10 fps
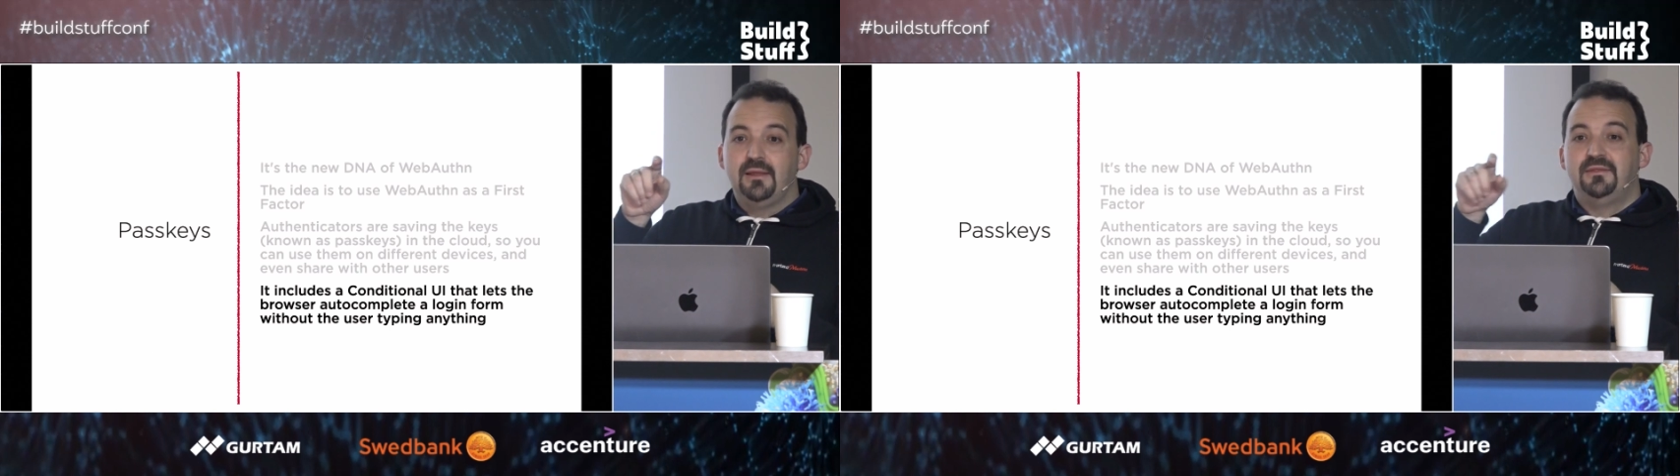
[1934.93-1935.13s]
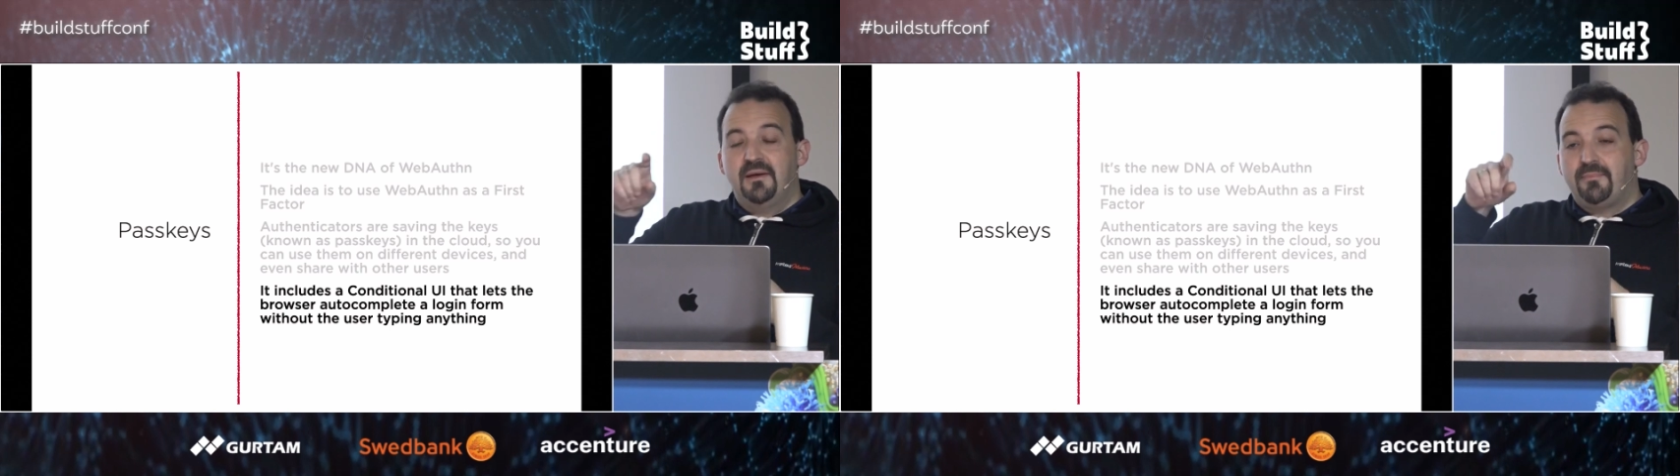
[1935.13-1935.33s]

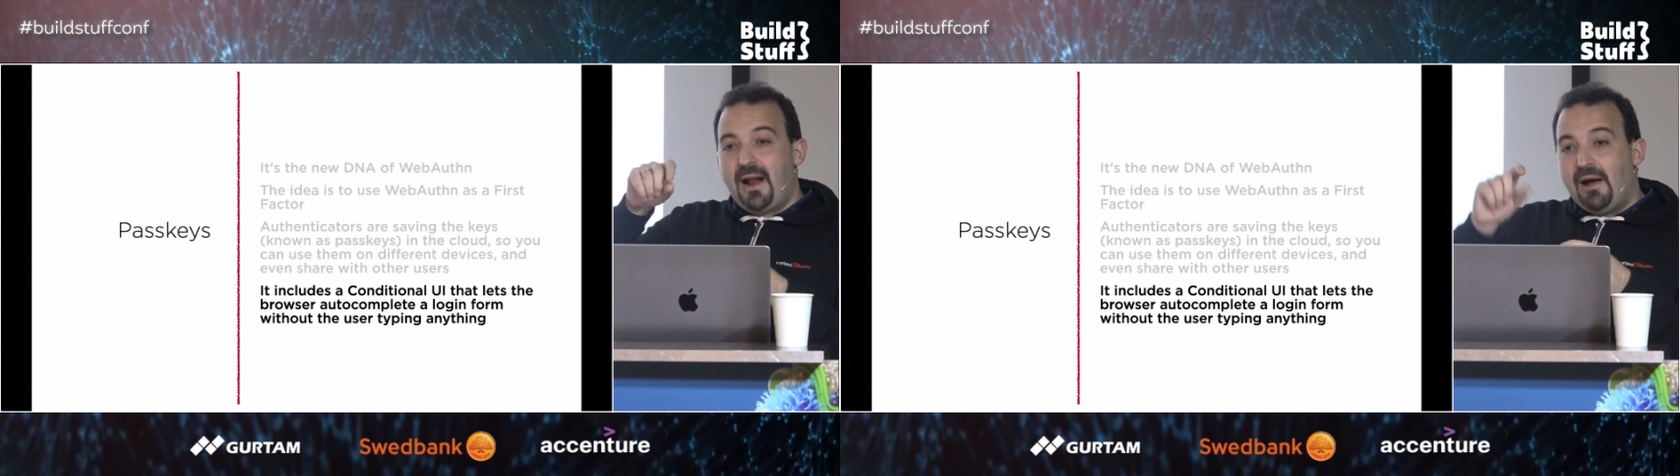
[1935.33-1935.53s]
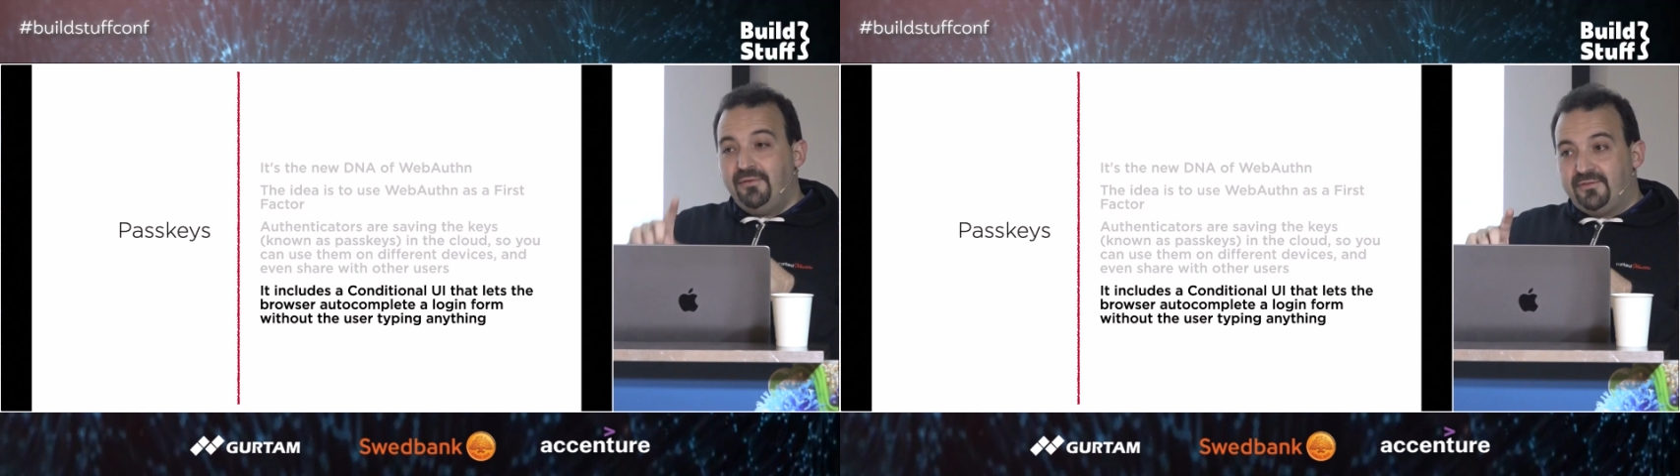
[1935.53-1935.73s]
the
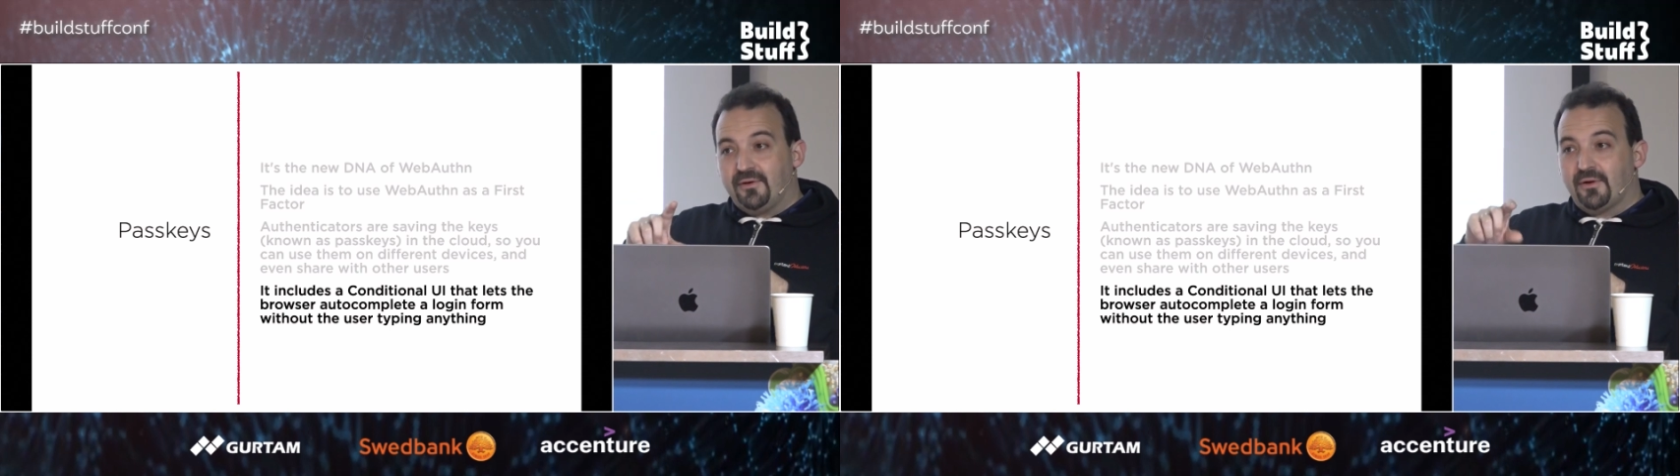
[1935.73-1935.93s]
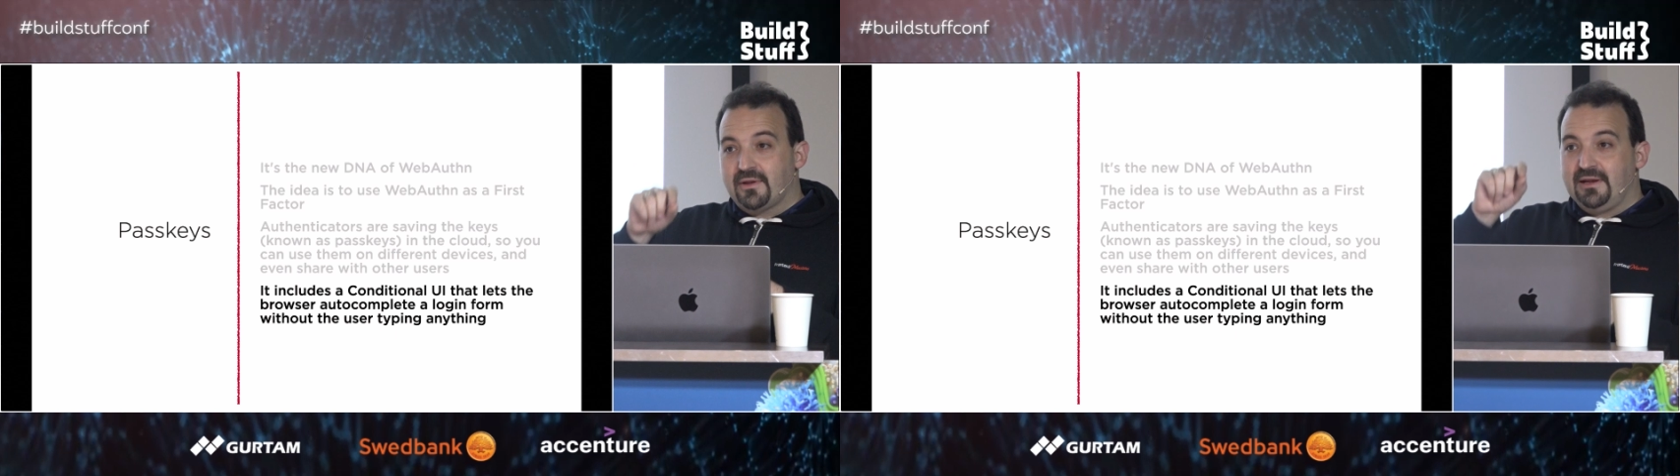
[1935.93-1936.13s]

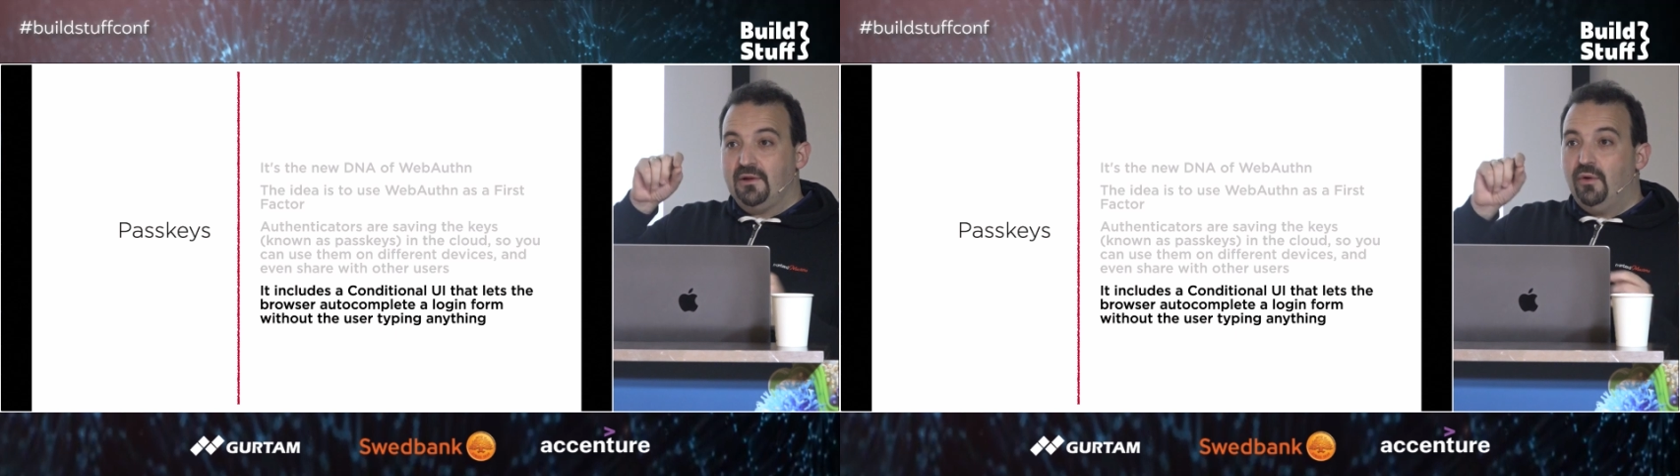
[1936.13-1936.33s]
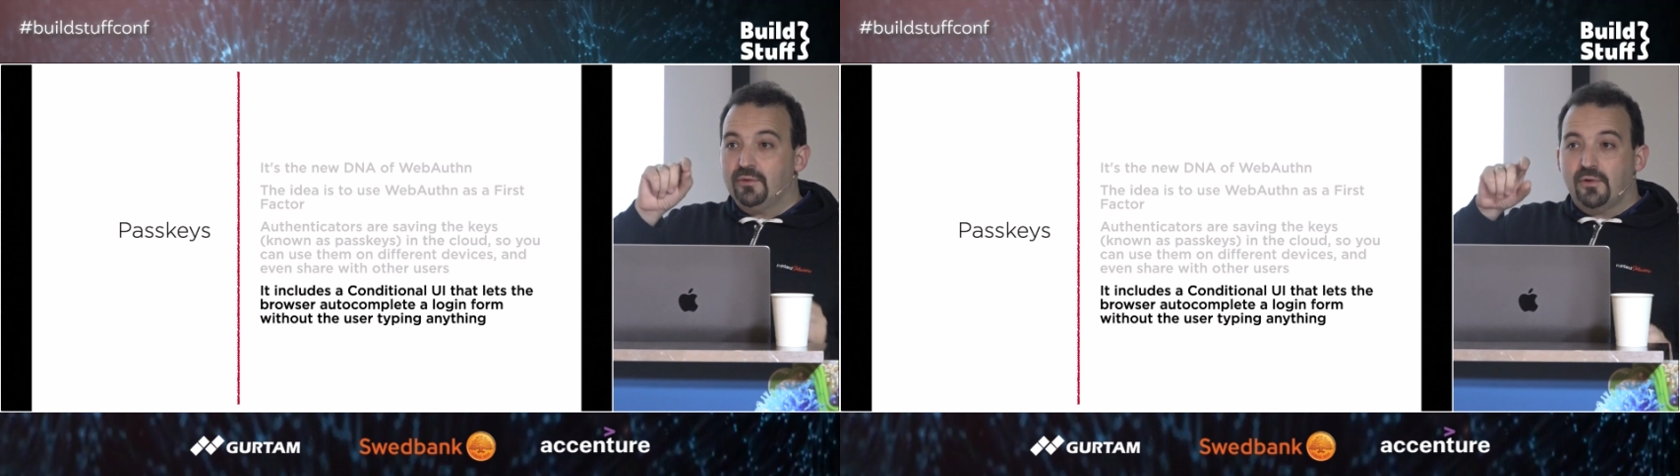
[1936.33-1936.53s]
browser can
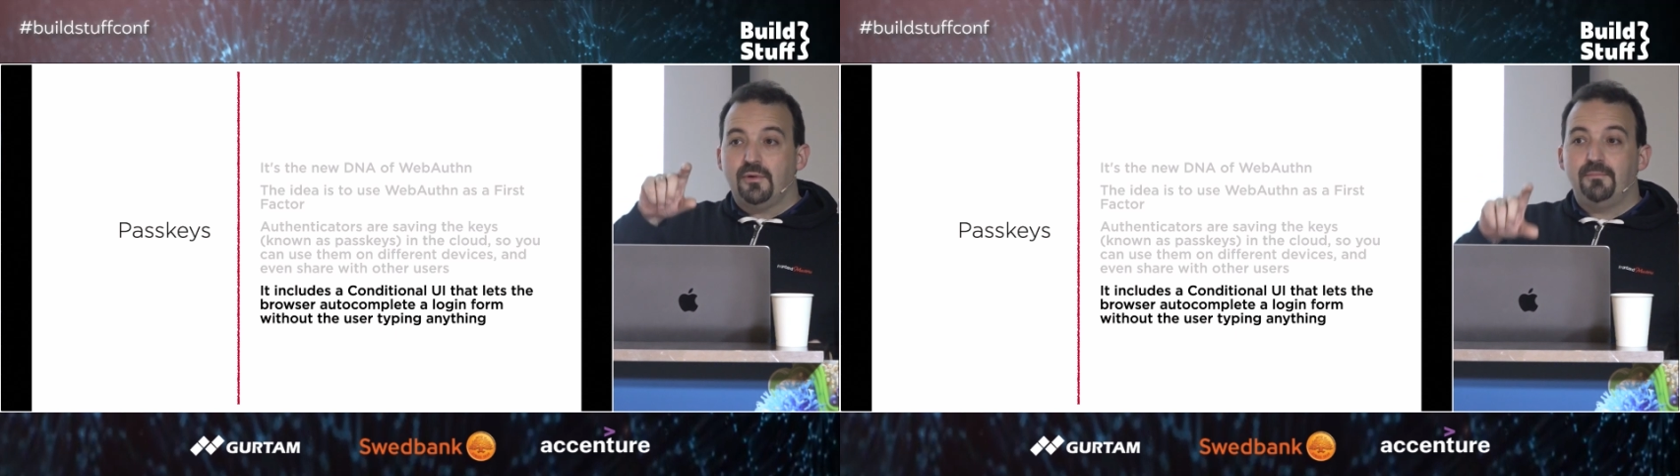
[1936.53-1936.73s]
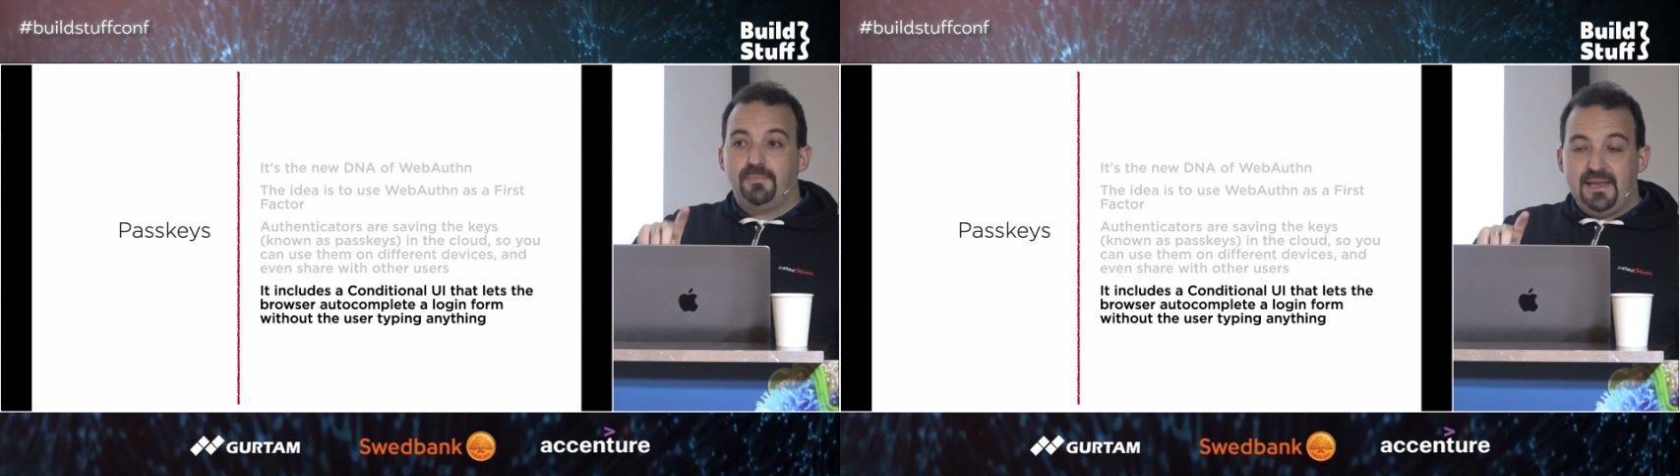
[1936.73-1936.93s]

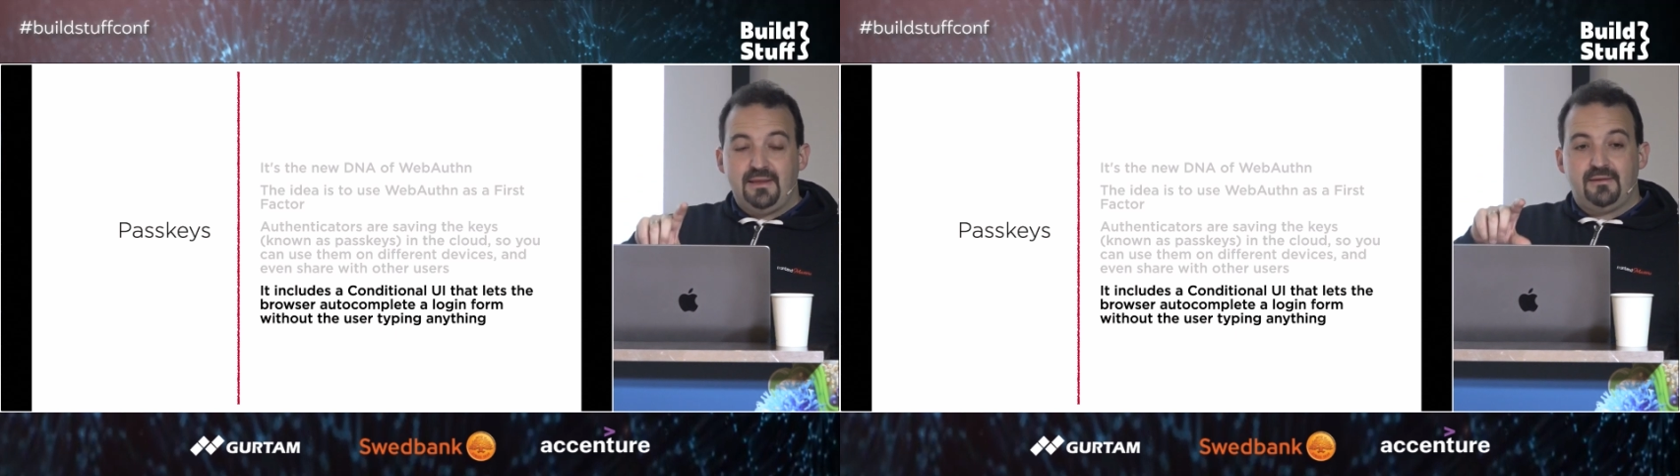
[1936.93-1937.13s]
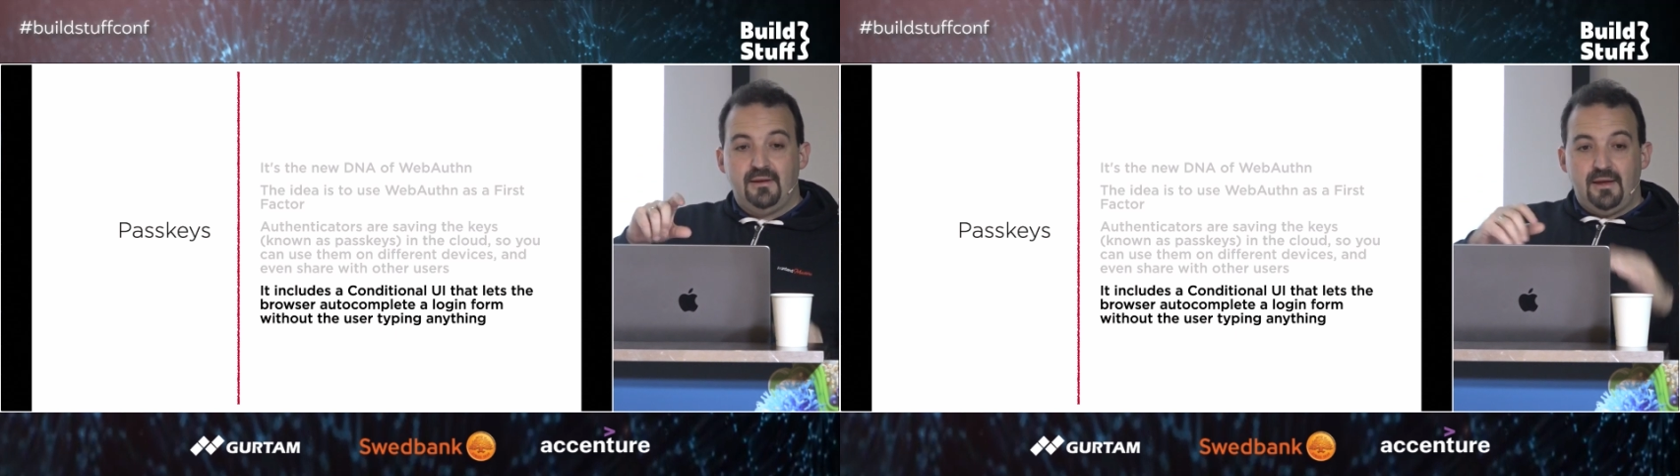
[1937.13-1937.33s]
autocomplete,